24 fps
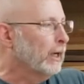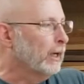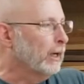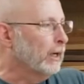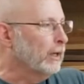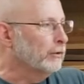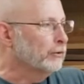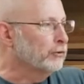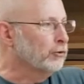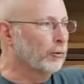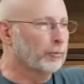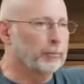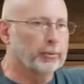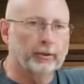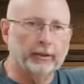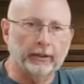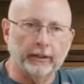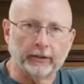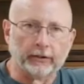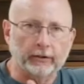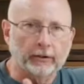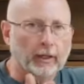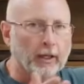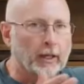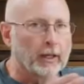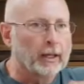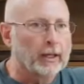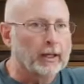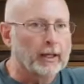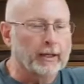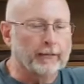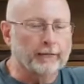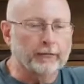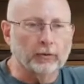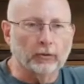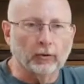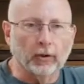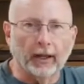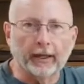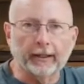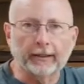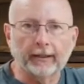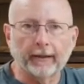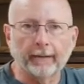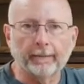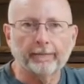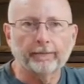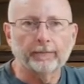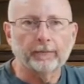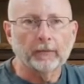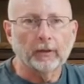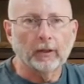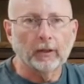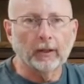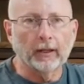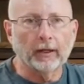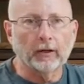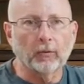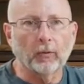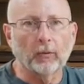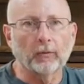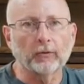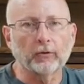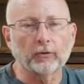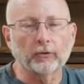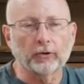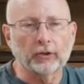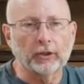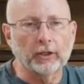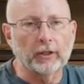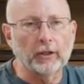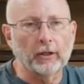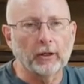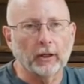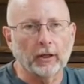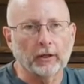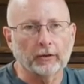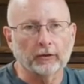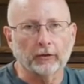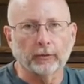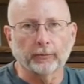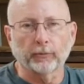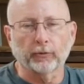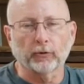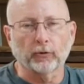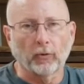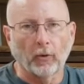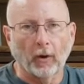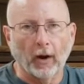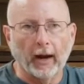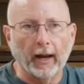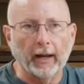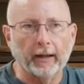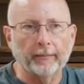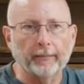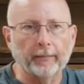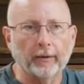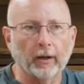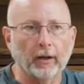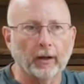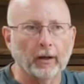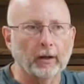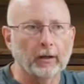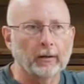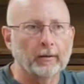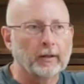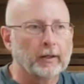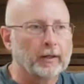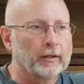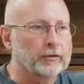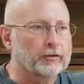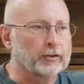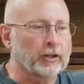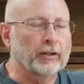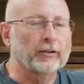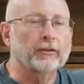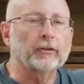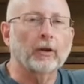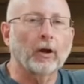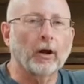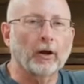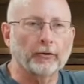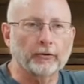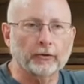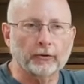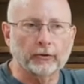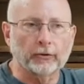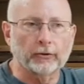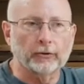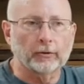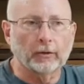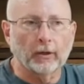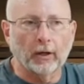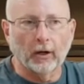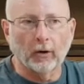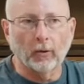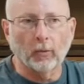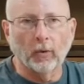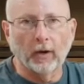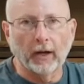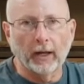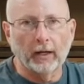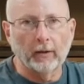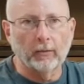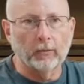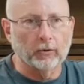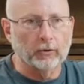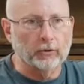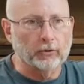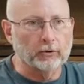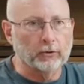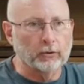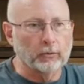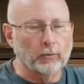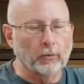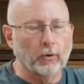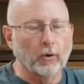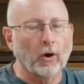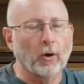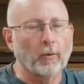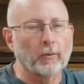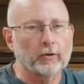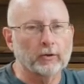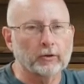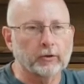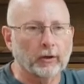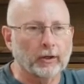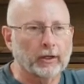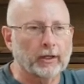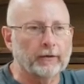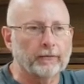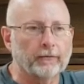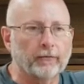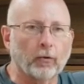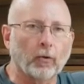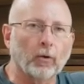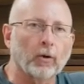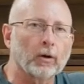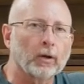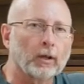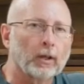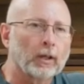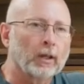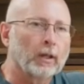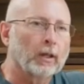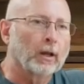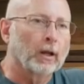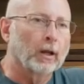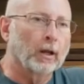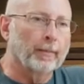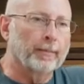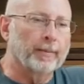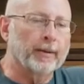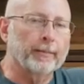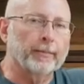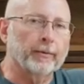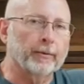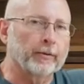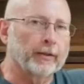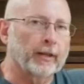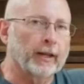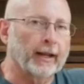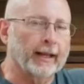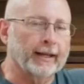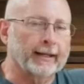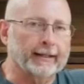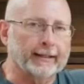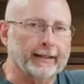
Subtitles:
So please, if you like them, like what you see, subscribe, send others our way. We're always looking for people that I can